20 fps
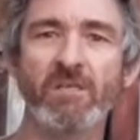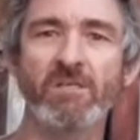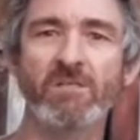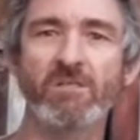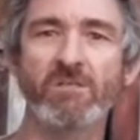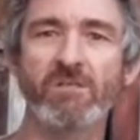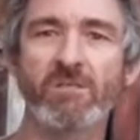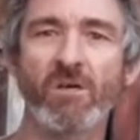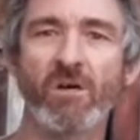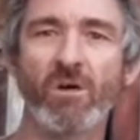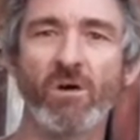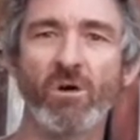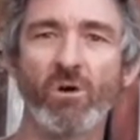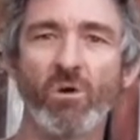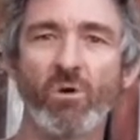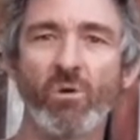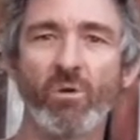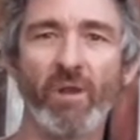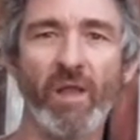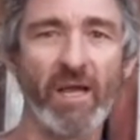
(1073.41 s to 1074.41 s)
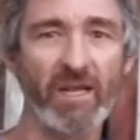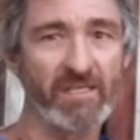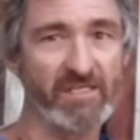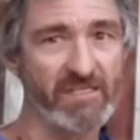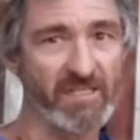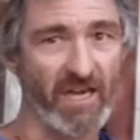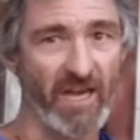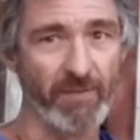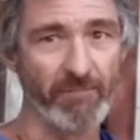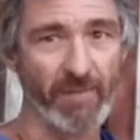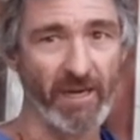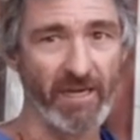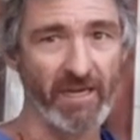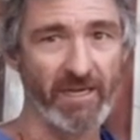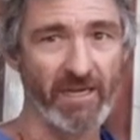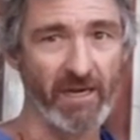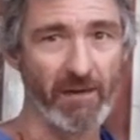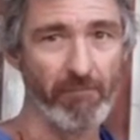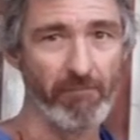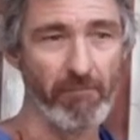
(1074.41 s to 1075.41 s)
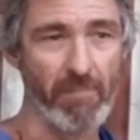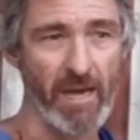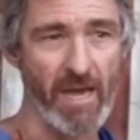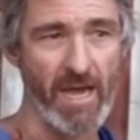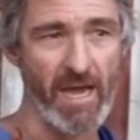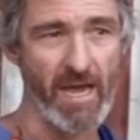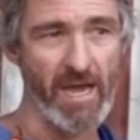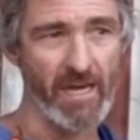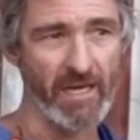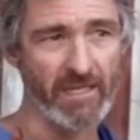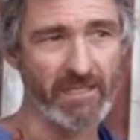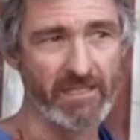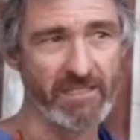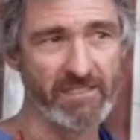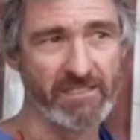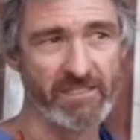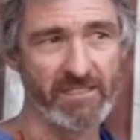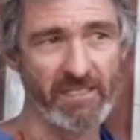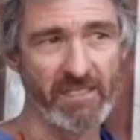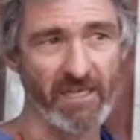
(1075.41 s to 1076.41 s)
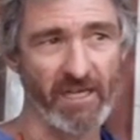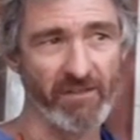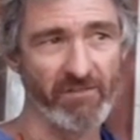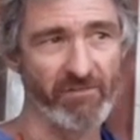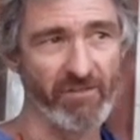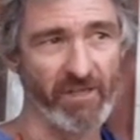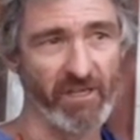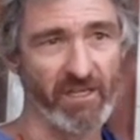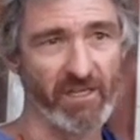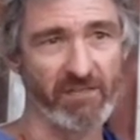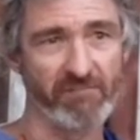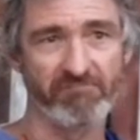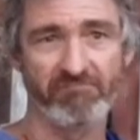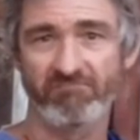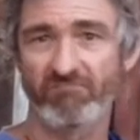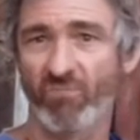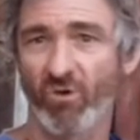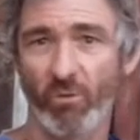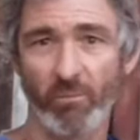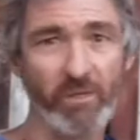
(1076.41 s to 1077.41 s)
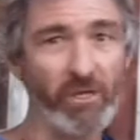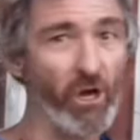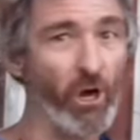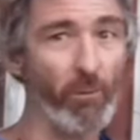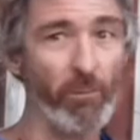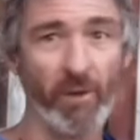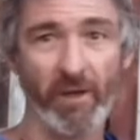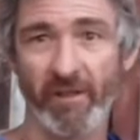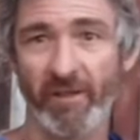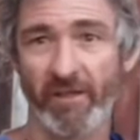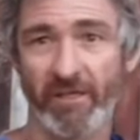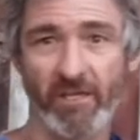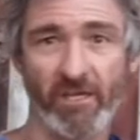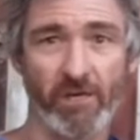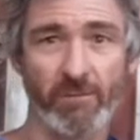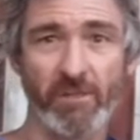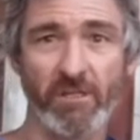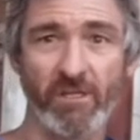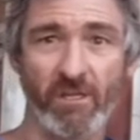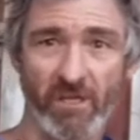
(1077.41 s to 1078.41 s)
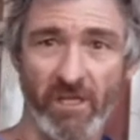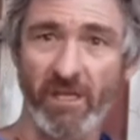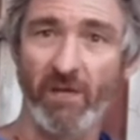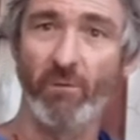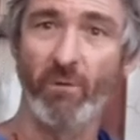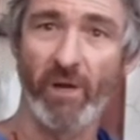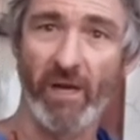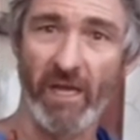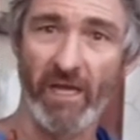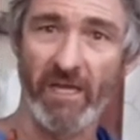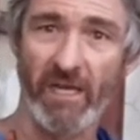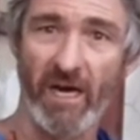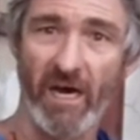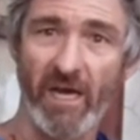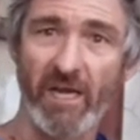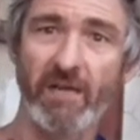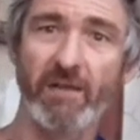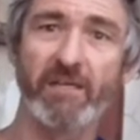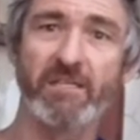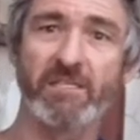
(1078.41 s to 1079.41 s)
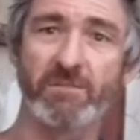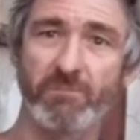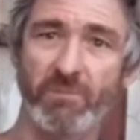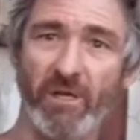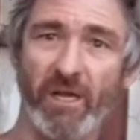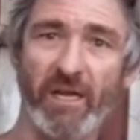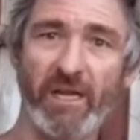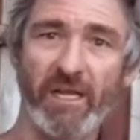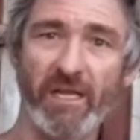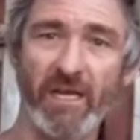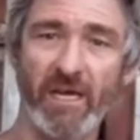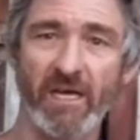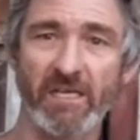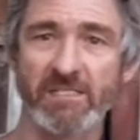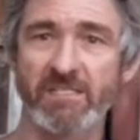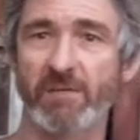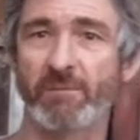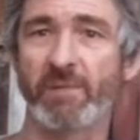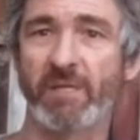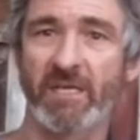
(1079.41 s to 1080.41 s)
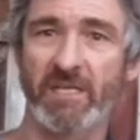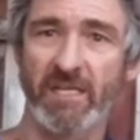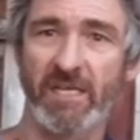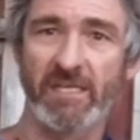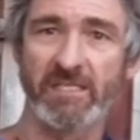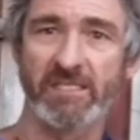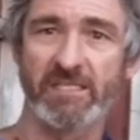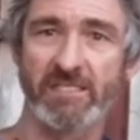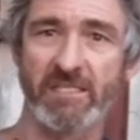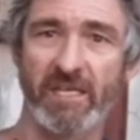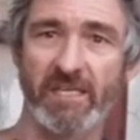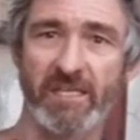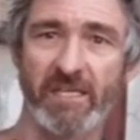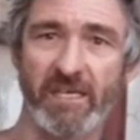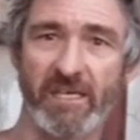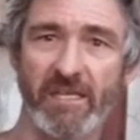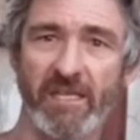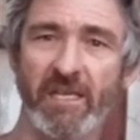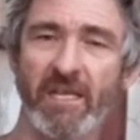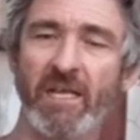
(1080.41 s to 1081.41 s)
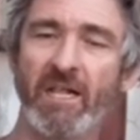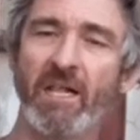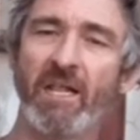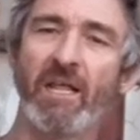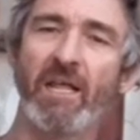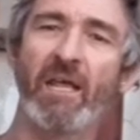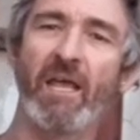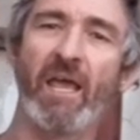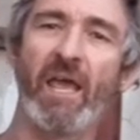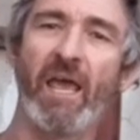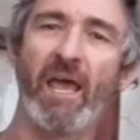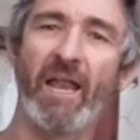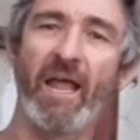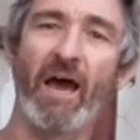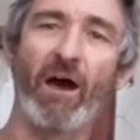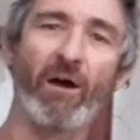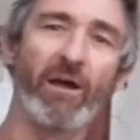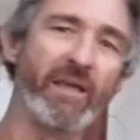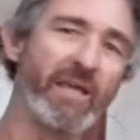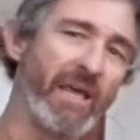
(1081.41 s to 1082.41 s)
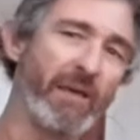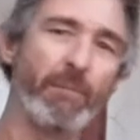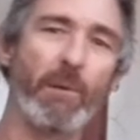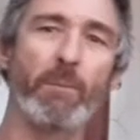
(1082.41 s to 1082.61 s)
So next time I come back, let's see, I think we'll be opening the kiln and looking at what I got and explaining some of the glazes I did and how I came